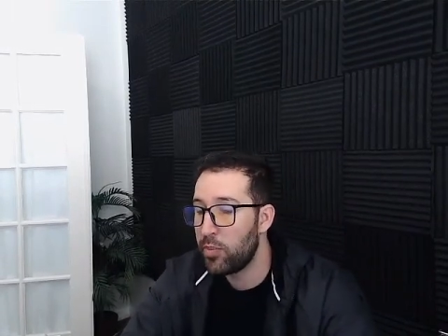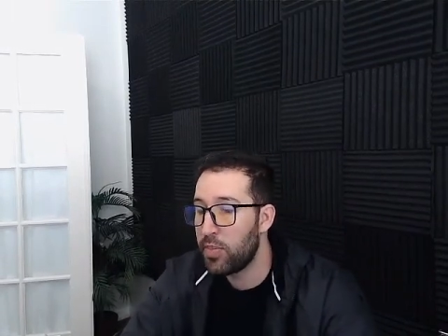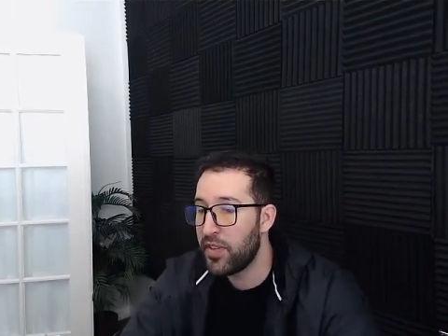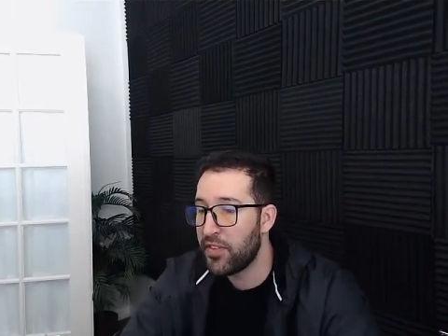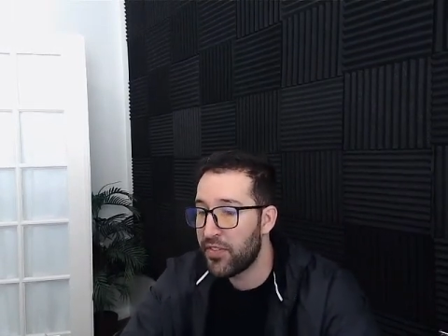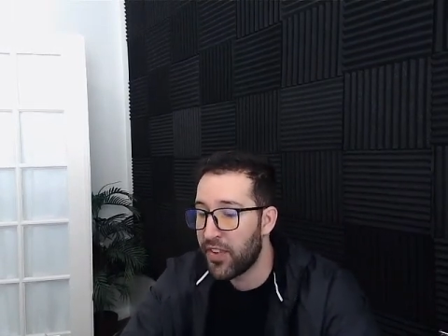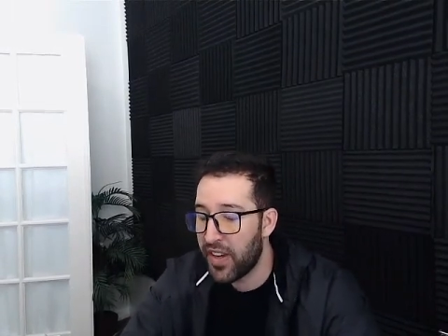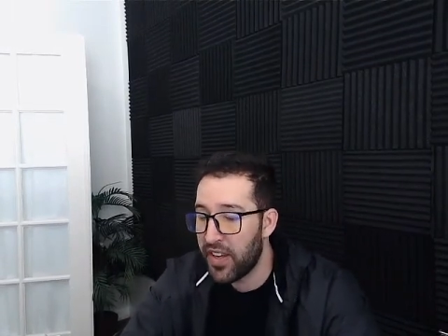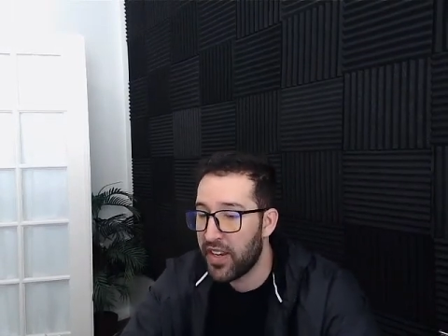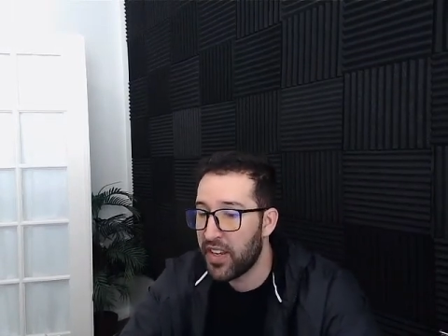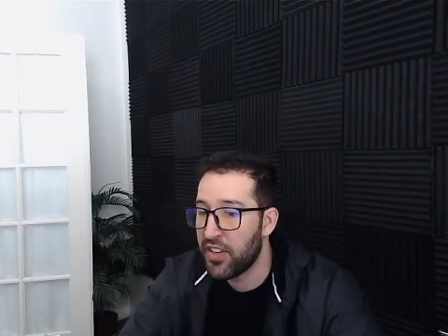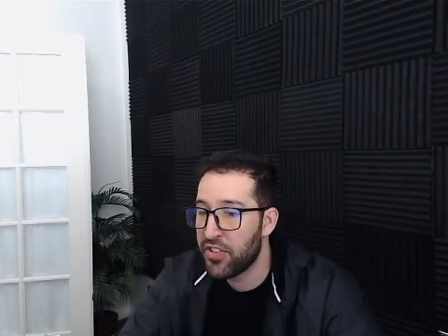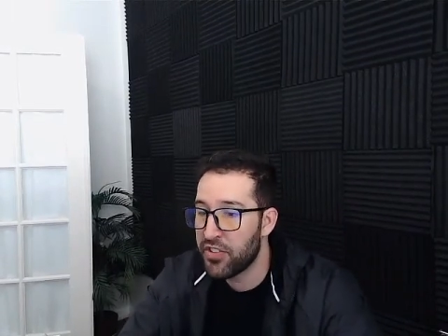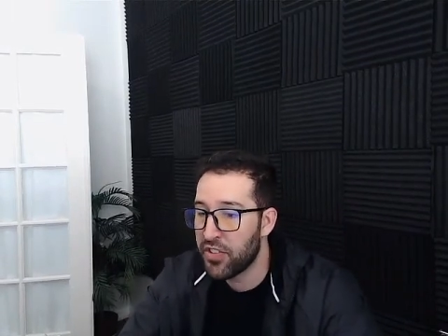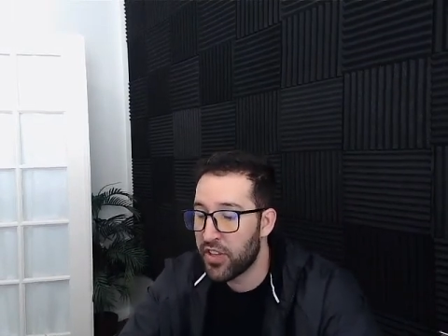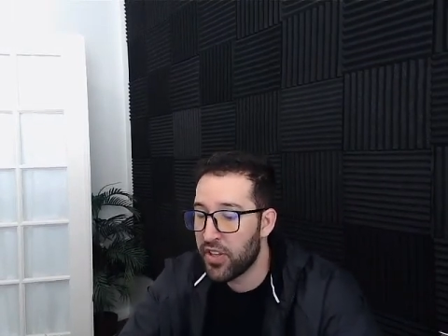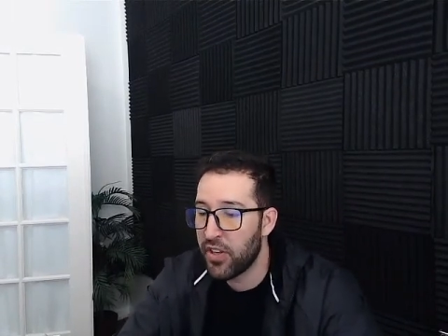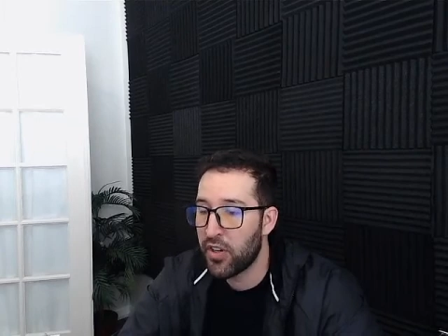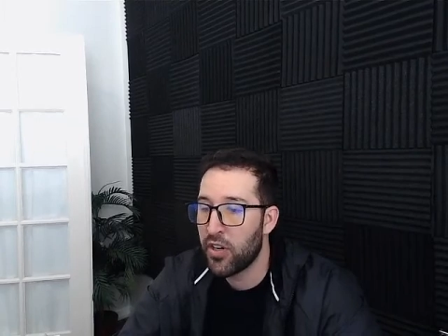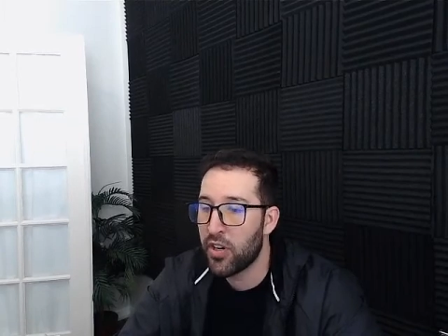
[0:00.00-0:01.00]
be
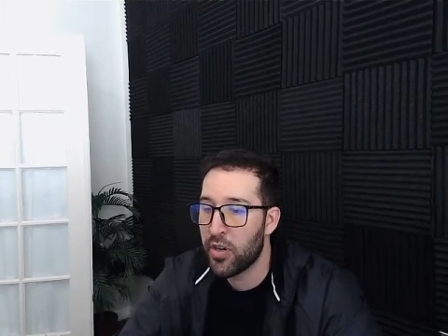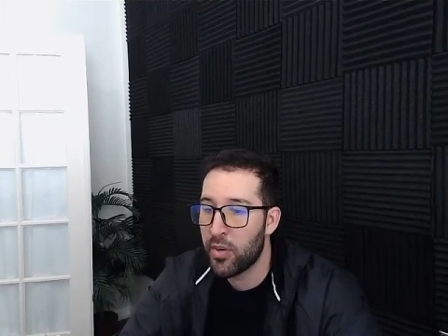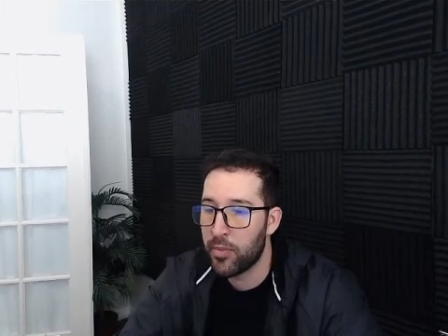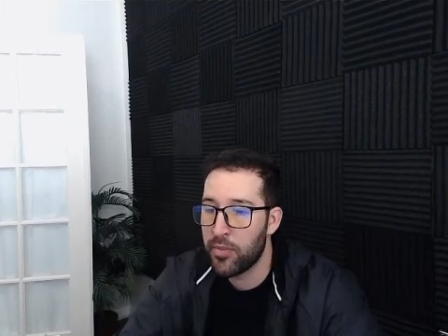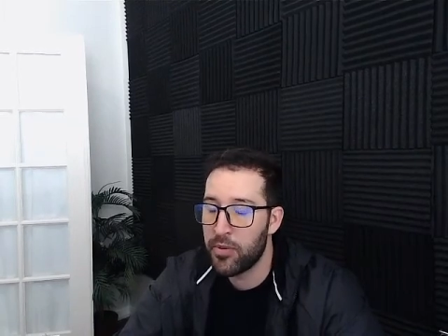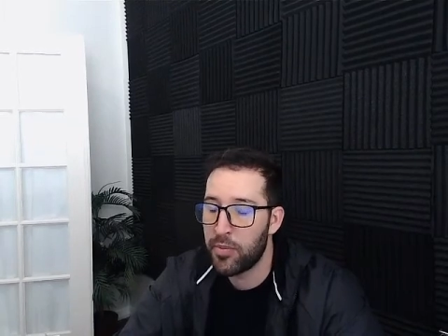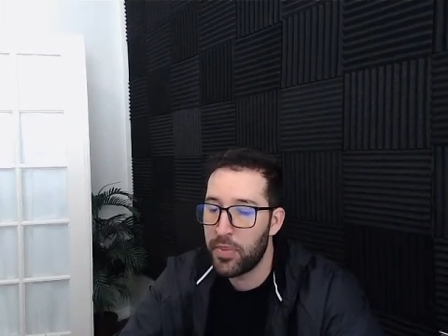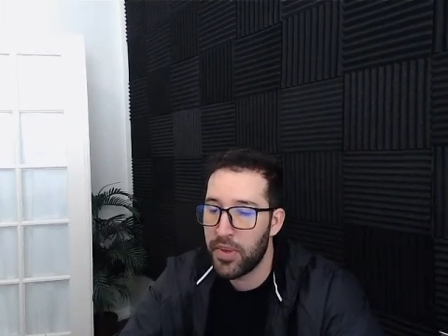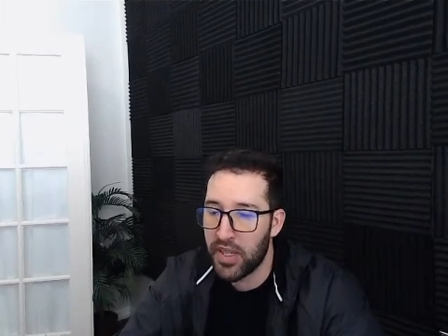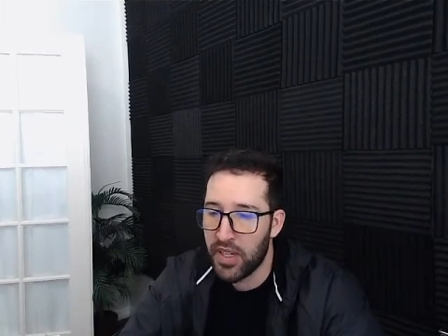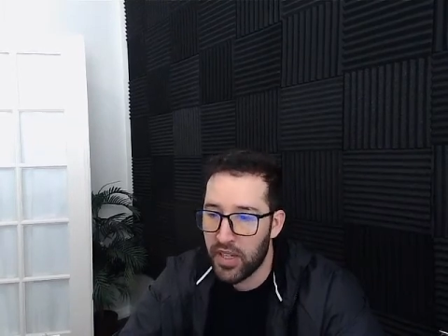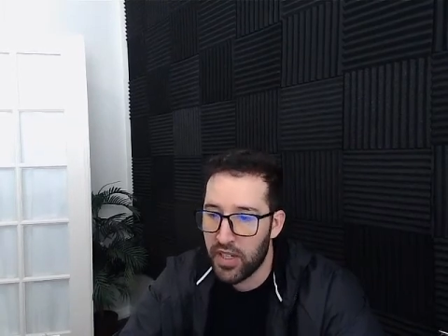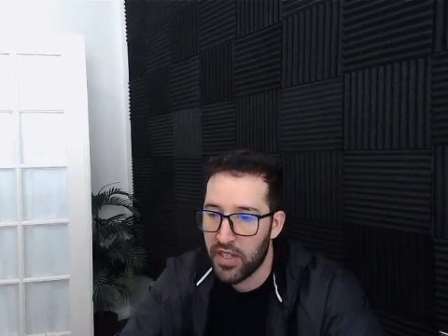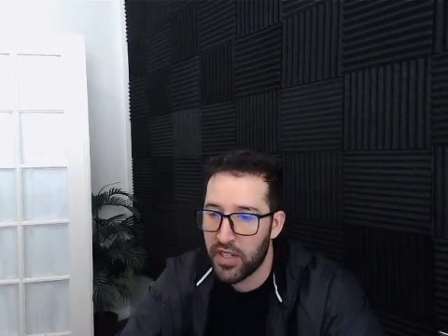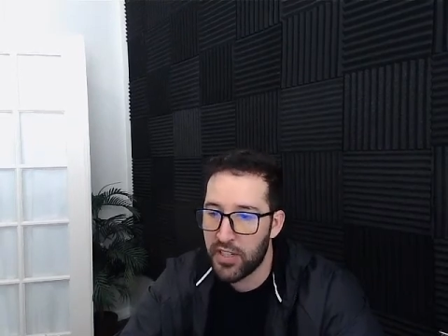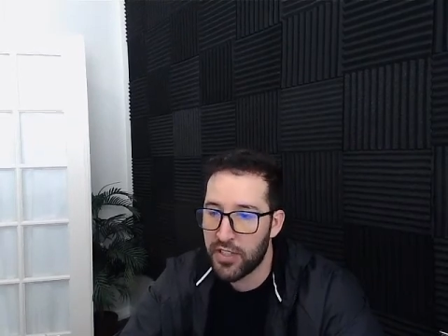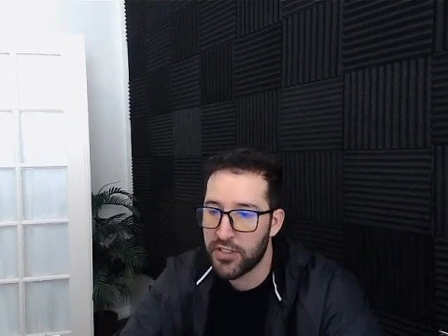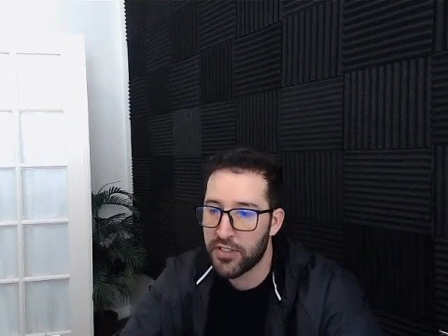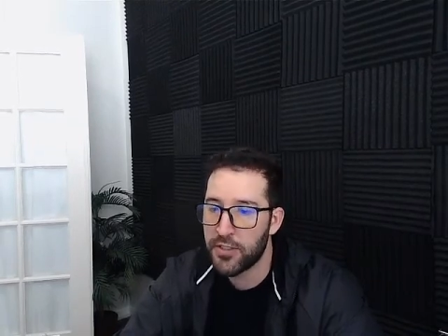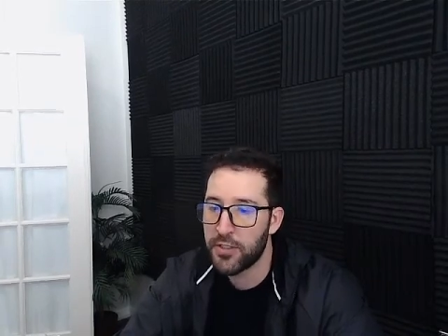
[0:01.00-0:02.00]
financially harmed
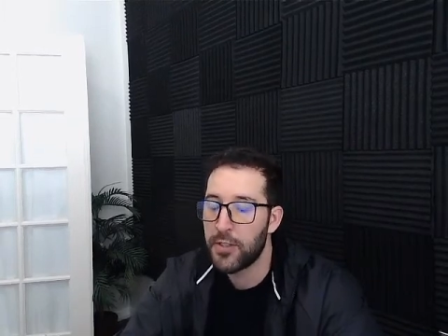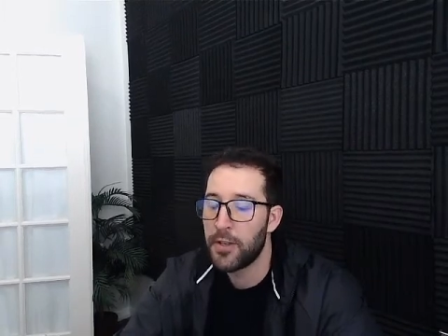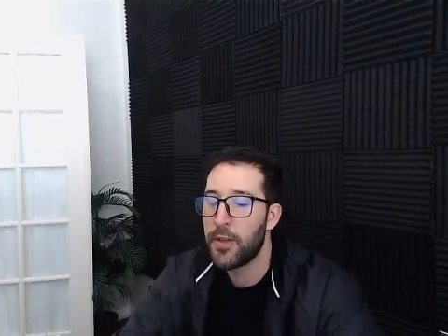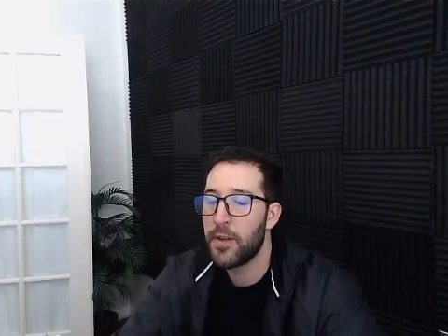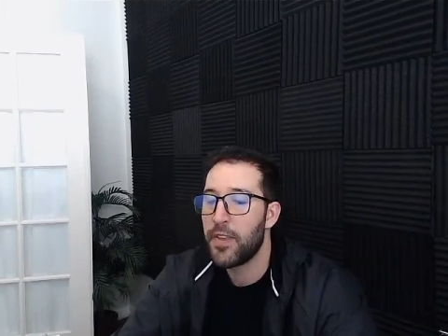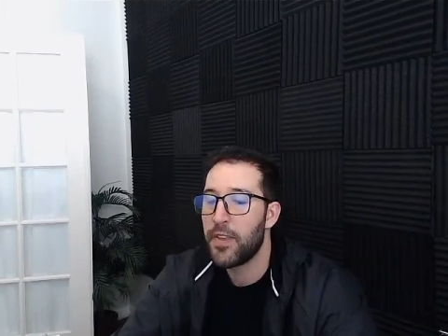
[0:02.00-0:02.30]
because